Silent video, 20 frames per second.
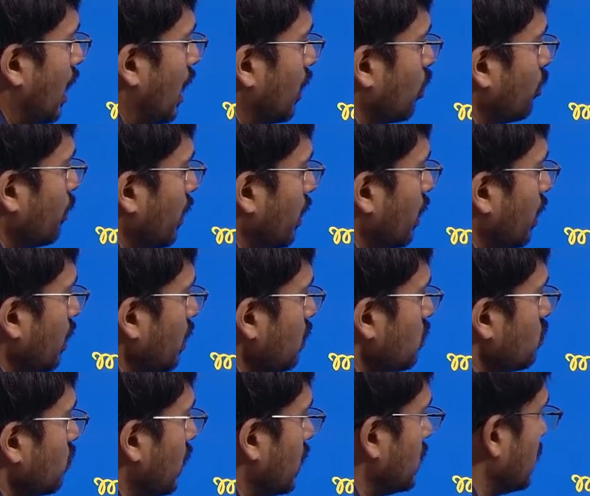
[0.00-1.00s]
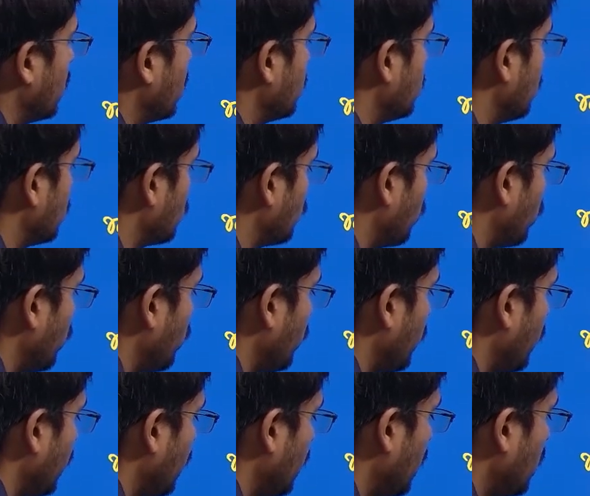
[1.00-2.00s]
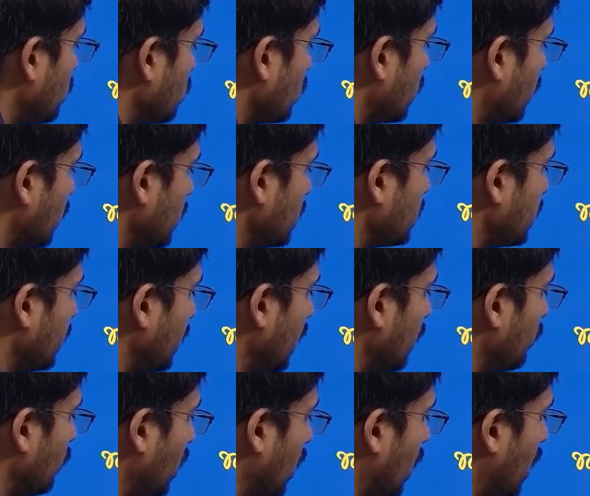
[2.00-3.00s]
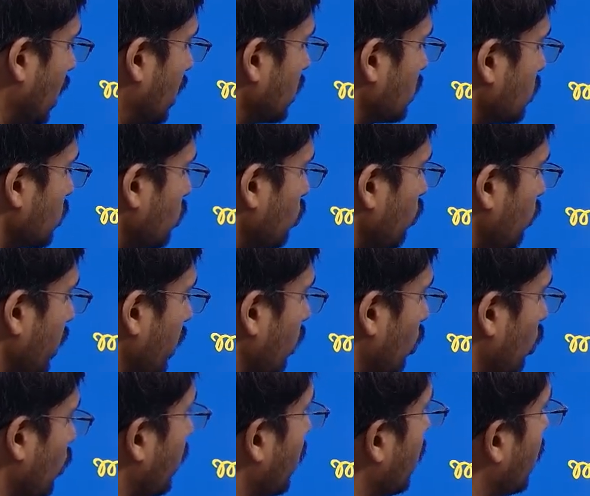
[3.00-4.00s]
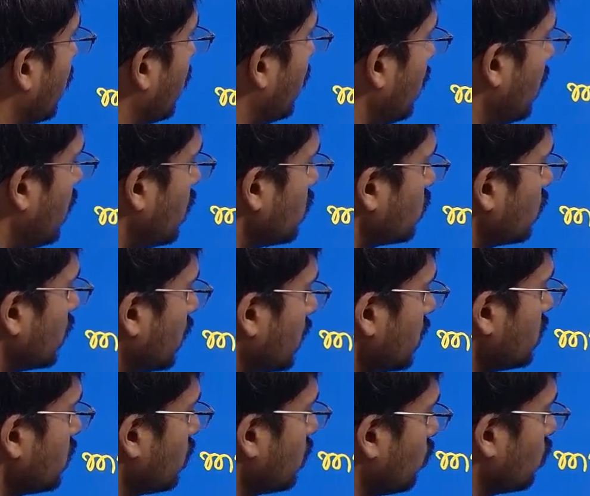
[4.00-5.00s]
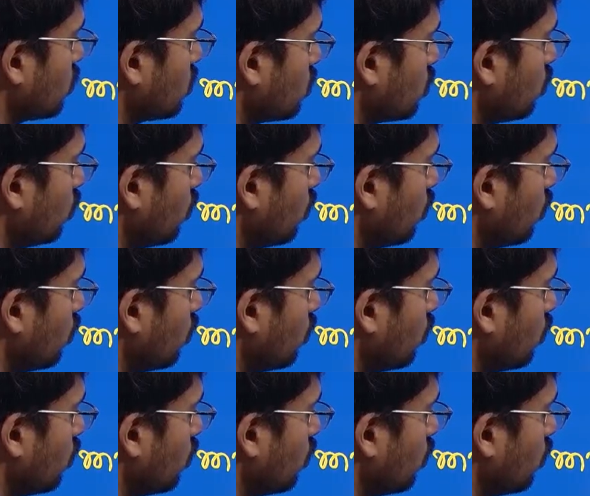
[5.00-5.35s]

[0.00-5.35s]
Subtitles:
omega. So as a result, so what do you get? So that is m r square omega. So that is equals to